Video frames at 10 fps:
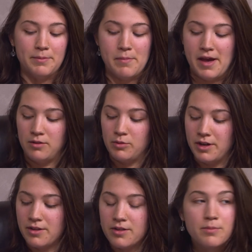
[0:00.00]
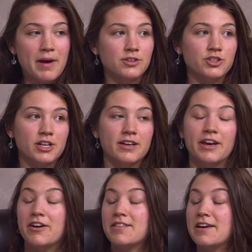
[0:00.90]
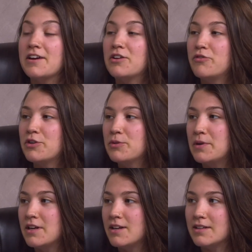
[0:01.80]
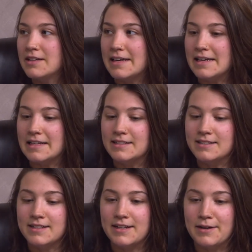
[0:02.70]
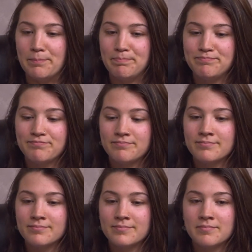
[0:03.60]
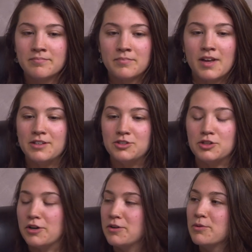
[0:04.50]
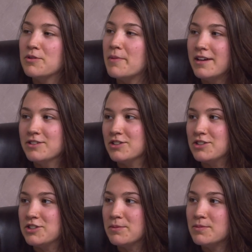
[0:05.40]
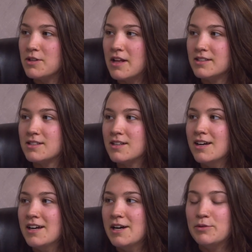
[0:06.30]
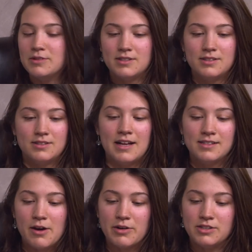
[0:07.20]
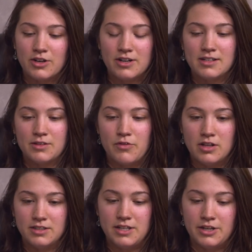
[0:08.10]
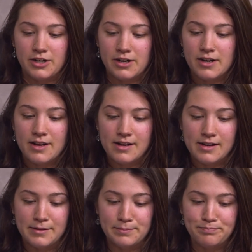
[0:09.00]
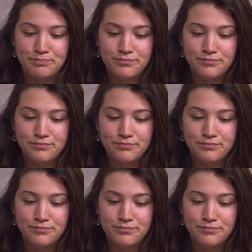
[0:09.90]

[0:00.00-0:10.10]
met with Patrick and Kari. They interviewed me, and I started with my internship. So that's how I started as a volunteer, and